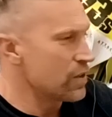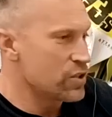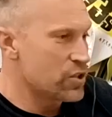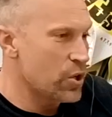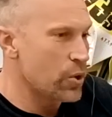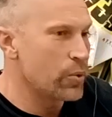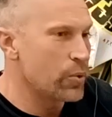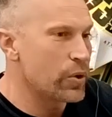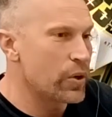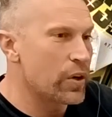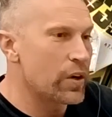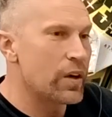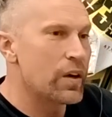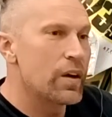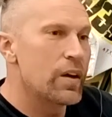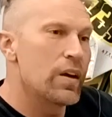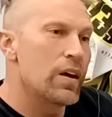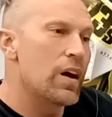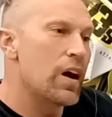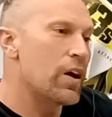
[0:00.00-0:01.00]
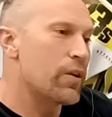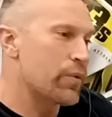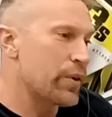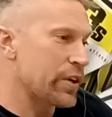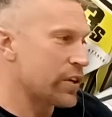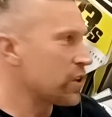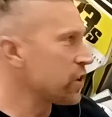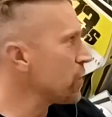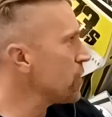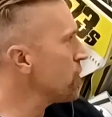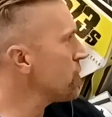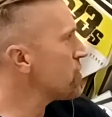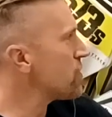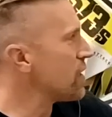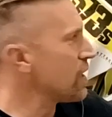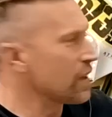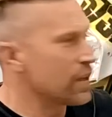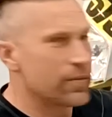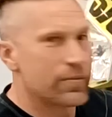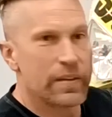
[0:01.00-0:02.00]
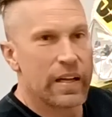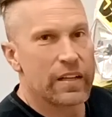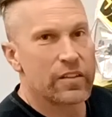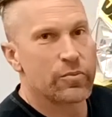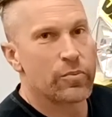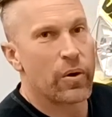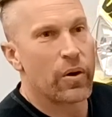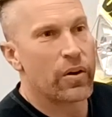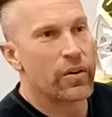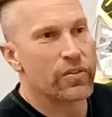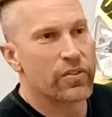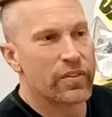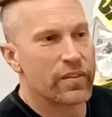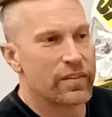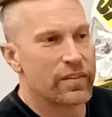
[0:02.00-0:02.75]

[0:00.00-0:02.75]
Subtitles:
tuner, a recluse, and the flex bars,